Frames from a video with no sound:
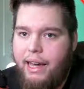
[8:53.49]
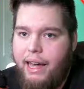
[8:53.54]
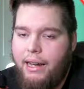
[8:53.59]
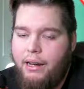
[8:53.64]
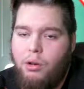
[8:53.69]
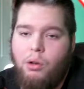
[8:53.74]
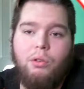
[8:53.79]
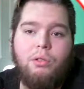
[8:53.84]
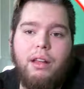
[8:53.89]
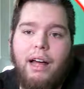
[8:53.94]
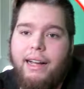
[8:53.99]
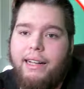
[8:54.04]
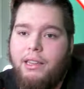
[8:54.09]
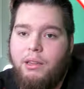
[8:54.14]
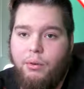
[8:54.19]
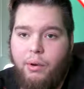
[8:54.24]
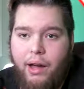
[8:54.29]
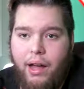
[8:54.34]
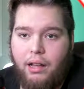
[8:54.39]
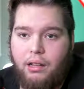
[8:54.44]
I don't like
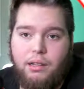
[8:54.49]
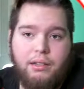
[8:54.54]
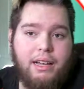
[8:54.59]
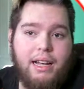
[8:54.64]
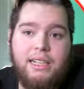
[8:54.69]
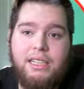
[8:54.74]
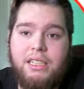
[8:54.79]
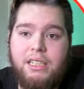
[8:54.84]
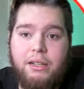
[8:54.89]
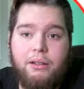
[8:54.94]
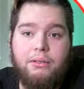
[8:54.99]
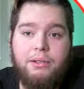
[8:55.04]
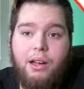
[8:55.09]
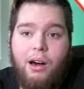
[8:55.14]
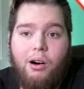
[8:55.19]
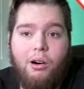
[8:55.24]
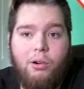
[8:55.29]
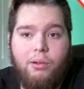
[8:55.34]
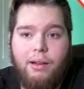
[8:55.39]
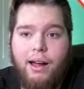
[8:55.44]
the way I look. I still
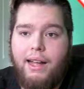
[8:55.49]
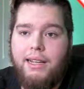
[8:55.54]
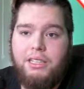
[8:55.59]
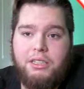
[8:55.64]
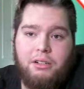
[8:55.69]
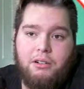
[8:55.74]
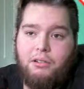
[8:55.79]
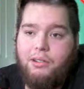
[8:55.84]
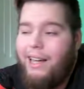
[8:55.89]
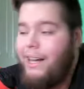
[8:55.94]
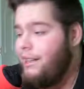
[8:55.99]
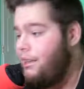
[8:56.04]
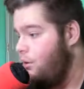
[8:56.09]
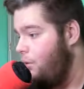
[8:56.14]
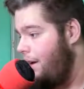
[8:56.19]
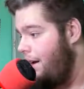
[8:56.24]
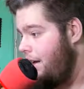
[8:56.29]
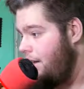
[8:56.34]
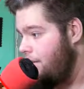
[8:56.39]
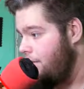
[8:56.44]
don't like the
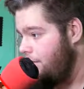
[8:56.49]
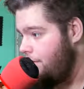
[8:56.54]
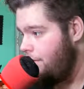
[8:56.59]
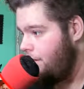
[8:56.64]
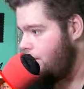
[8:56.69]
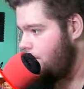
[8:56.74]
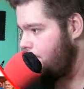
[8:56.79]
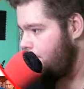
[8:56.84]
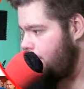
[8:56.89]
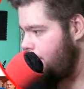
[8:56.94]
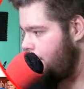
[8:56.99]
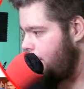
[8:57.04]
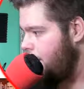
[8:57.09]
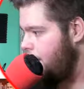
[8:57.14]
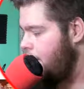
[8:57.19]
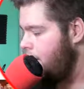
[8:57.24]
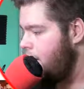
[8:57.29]
way I look, but